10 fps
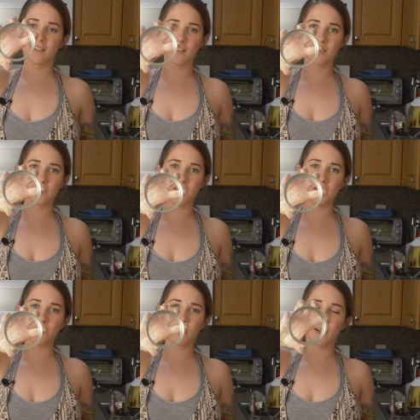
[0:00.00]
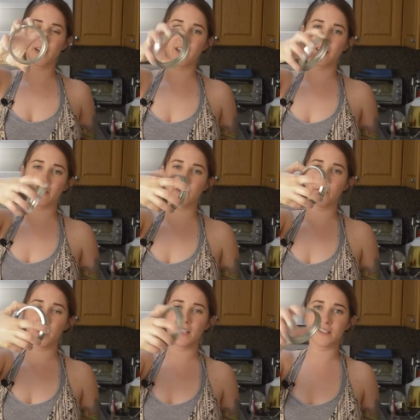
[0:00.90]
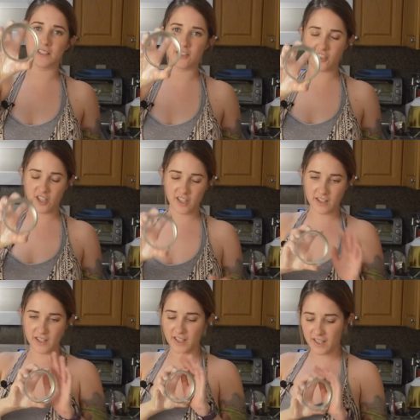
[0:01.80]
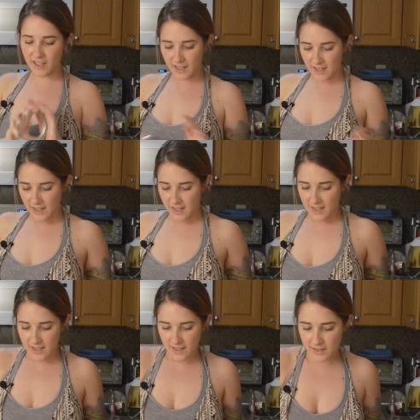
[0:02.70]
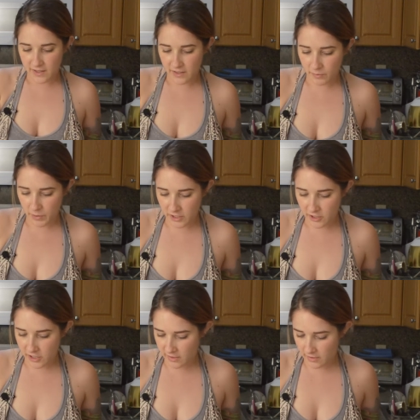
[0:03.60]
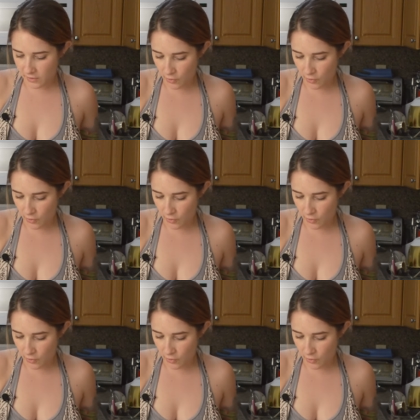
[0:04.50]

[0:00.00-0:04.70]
little lid part of a mason jar lid to punch out the